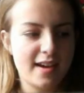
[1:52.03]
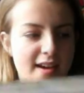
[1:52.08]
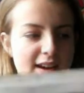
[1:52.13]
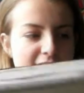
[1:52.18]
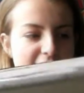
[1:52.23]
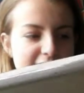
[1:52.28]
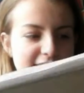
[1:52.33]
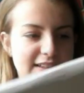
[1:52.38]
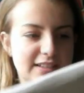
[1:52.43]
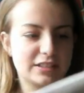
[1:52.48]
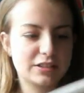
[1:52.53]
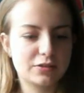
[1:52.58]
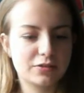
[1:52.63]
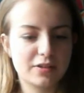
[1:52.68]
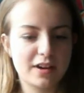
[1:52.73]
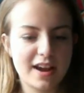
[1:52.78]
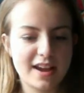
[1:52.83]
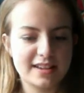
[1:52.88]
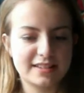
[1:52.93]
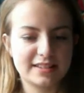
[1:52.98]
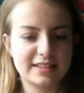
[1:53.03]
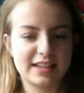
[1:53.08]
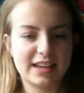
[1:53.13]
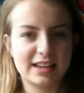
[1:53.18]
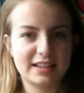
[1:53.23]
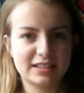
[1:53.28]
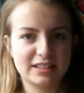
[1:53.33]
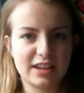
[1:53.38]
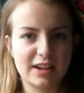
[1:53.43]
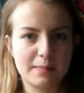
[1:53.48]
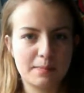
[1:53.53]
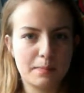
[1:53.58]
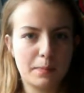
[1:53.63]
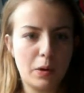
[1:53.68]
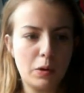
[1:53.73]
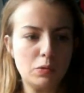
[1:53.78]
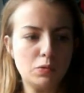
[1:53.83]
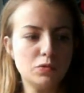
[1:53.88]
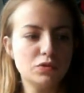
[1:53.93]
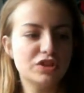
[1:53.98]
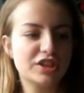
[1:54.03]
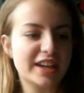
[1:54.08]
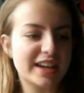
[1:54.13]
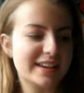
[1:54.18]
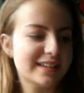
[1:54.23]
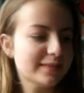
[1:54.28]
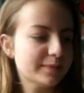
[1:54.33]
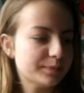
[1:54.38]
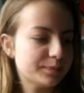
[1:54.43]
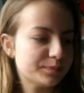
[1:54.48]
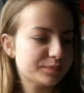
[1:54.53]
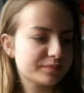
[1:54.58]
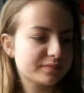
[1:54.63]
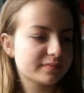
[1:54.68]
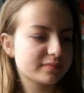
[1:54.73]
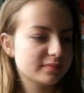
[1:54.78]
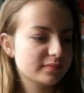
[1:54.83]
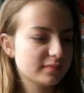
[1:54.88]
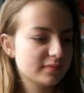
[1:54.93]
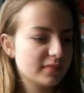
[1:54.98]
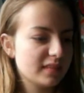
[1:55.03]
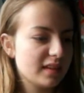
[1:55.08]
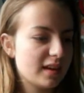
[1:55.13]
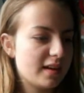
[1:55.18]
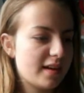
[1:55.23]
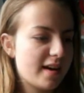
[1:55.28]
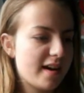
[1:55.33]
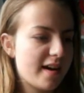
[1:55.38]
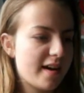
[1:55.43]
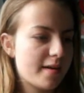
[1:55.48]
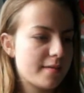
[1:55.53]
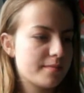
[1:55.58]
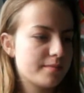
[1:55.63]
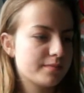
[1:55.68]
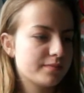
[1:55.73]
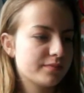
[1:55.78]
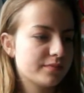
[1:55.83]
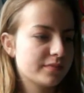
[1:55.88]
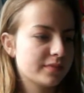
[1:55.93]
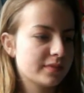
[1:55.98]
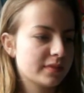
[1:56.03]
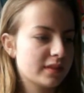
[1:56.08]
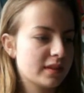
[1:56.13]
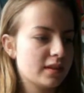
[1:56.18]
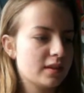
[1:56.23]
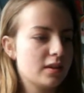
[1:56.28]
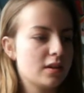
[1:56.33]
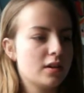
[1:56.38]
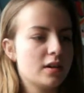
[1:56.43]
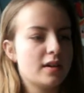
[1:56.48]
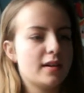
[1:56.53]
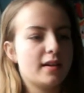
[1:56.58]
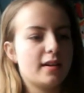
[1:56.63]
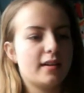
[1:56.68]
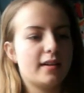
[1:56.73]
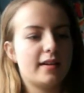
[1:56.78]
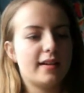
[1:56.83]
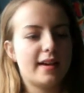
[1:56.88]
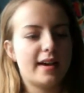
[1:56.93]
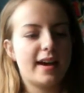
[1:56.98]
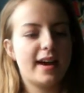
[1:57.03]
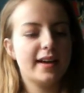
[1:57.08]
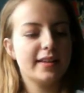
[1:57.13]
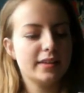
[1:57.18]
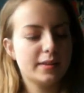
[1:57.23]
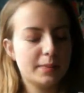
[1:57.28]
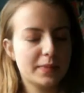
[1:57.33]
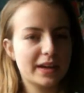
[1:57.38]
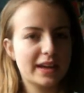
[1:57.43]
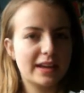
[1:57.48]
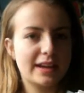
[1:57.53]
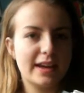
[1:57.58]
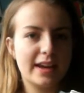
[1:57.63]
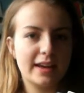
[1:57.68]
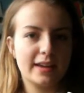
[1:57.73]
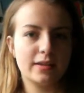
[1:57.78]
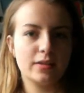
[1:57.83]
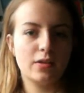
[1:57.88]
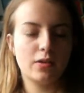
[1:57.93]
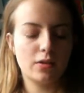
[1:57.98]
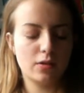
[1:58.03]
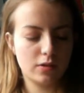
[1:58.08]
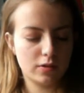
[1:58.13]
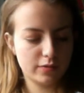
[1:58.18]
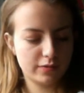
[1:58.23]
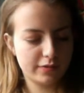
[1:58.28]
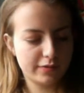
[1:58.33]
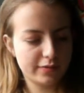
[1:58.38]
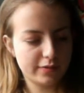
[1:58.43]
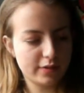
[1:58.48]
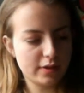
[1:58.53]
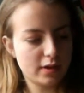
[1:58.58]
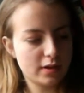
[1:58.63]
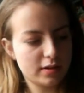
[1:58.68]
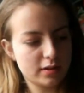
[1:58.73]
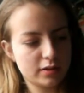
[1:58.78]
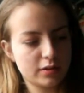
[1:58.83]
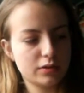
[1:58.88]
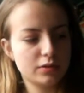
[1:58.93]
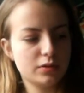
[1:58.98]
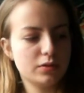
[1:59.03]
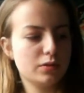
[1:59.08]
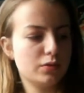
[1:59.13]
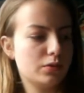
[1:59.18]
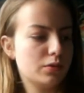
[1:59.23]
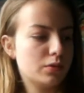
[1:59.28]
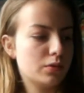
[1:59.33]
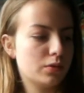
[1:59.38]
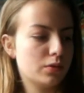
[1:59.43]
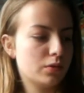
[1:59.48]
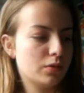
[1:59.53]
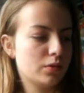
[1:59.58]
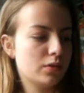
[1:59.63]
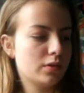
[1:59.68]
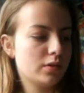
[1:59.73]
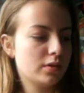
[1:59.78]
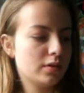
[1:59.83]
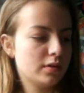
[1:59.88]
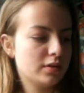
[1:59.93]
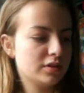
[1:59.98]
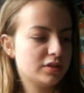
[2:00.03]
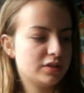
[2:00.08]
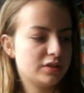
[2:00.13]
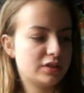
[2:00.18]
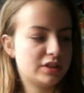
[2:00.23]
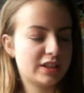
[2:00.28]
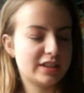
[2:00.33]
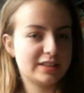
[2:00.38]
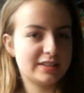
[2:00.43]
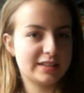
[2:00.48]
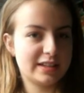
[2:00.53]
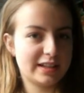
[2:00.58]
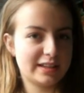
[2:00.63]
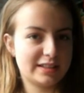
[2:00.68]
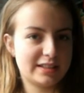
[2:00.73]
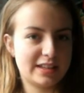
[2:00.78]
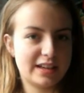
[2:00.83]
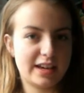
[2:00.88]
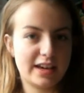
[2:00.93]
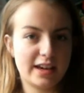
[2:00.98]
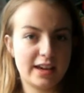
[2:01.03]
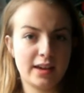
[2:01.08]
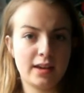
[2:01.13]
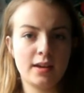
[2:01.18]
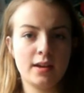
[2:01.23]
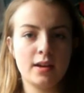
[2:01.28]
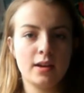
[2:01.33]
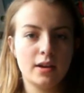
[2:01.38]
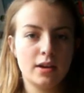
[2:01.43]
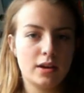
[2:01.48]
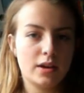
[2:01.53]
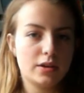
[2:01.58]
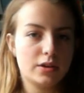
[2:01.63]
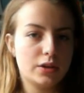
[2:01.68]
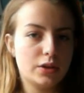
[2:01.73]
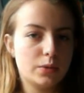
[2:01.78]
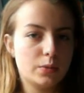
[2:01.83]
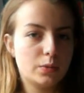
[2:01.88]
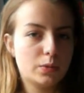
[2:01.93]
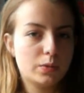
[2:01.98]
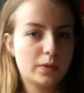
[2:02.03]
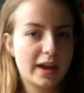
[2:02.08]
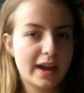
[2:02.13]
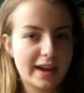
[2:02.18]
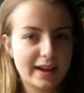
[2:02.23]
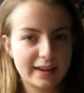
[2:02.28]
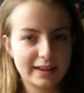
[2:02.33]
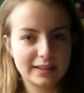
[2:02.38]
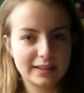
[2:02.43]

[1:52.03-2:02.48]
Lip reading: and it's crazy, and it's like bulging. At the beginning of your GCSE, you will get